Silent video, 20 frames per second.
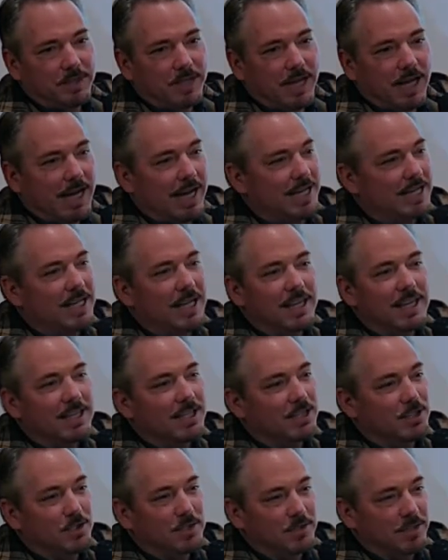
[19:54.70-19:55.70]
I had nothing
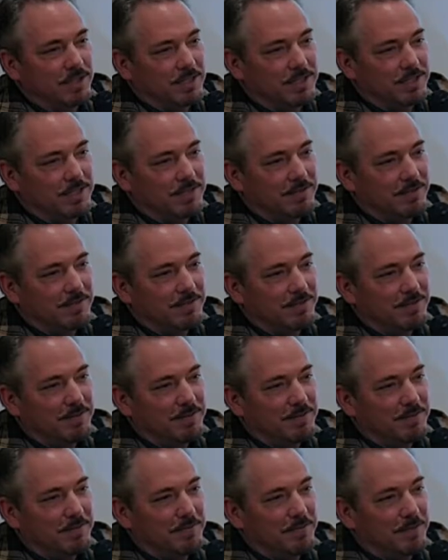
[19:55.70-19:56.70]
to do with this,
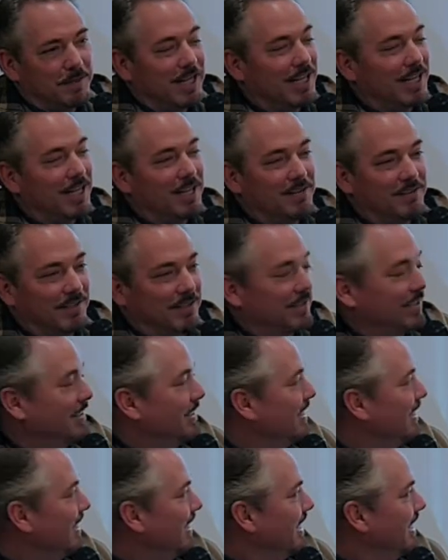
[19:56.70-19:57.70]
but I love
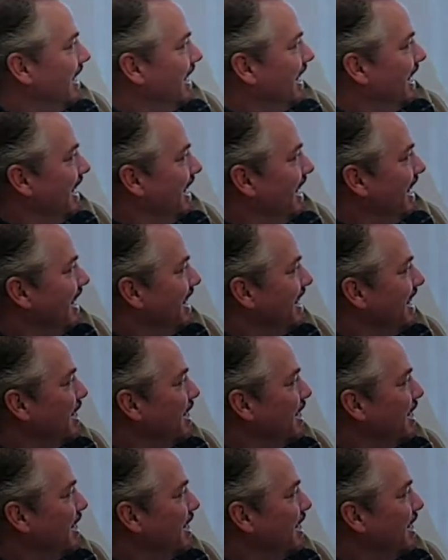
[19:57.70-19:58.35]
it.